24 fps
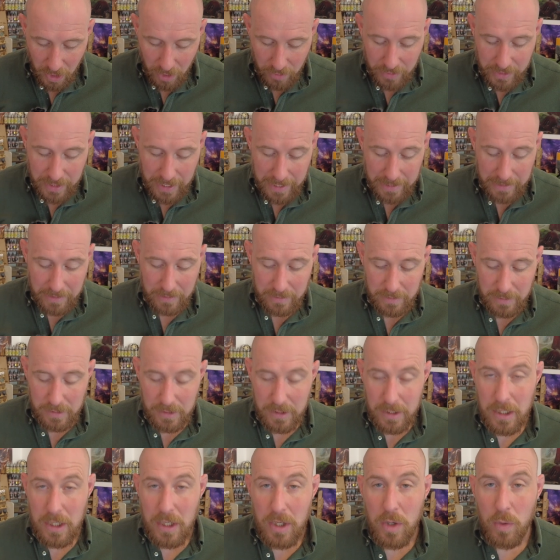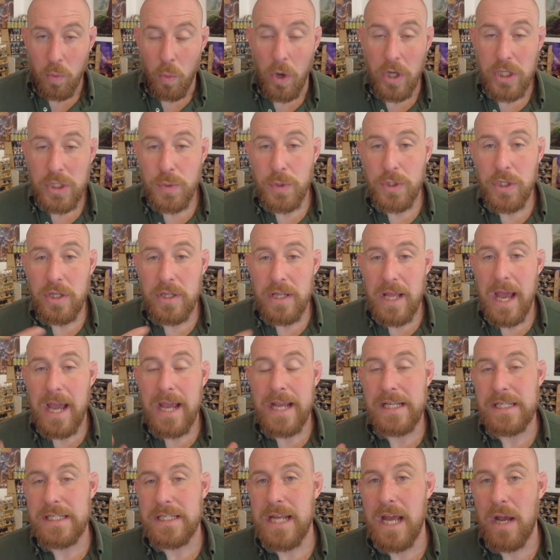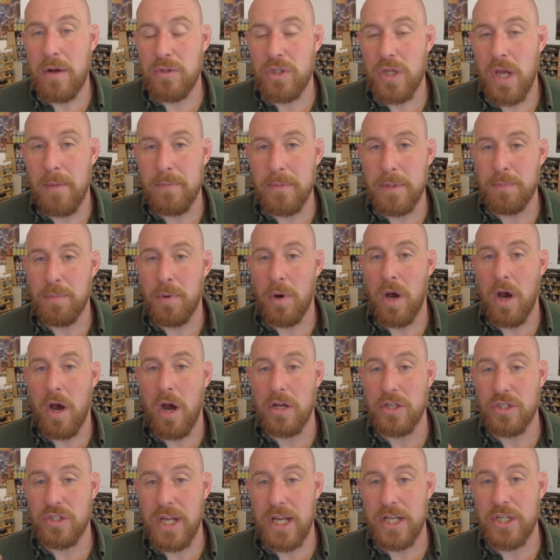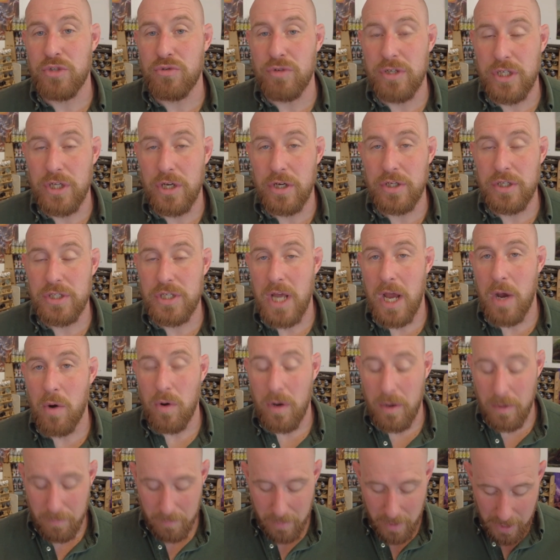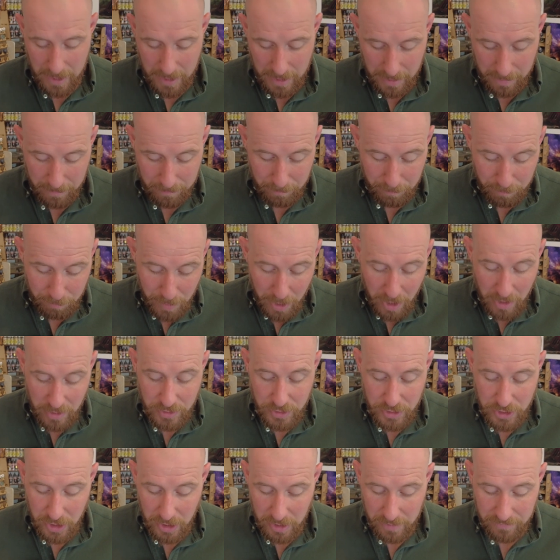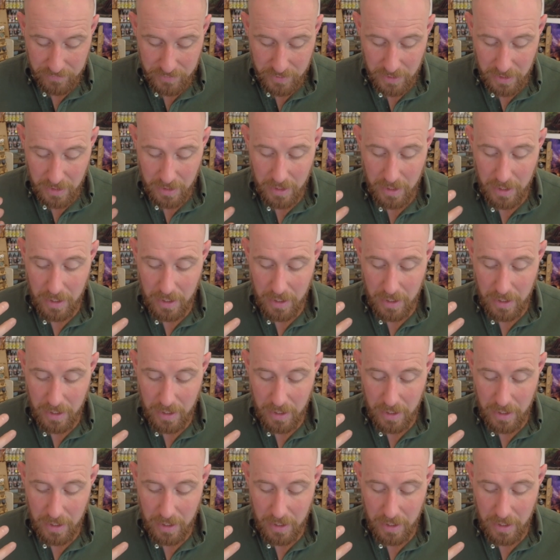Okay, once we've done that, it's now time to put our Xandri Dust, our burnt tuft